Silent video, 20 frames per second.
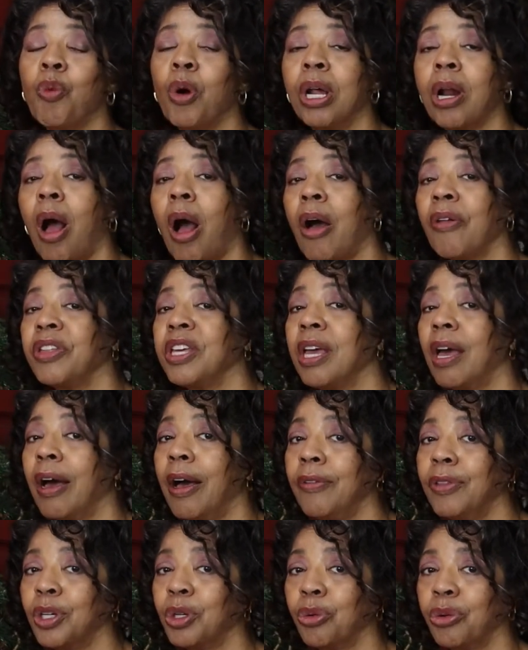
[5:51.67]
what all the
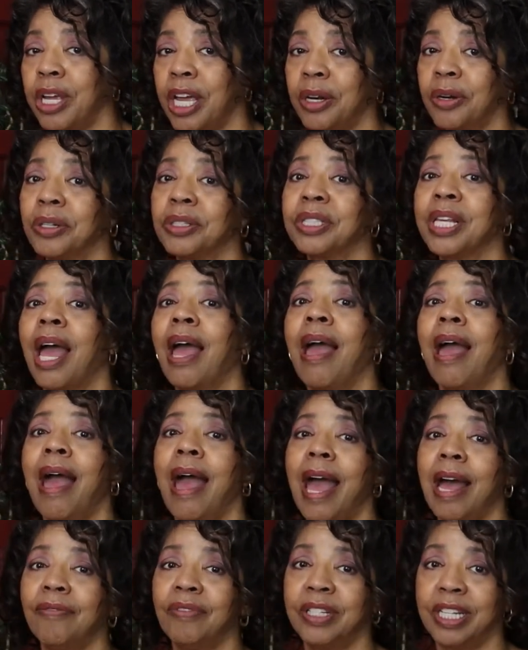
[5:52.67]
other creators
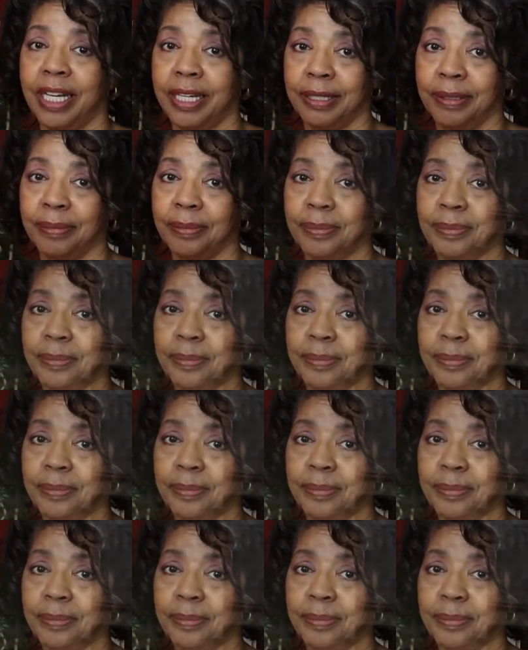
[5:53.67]
have done.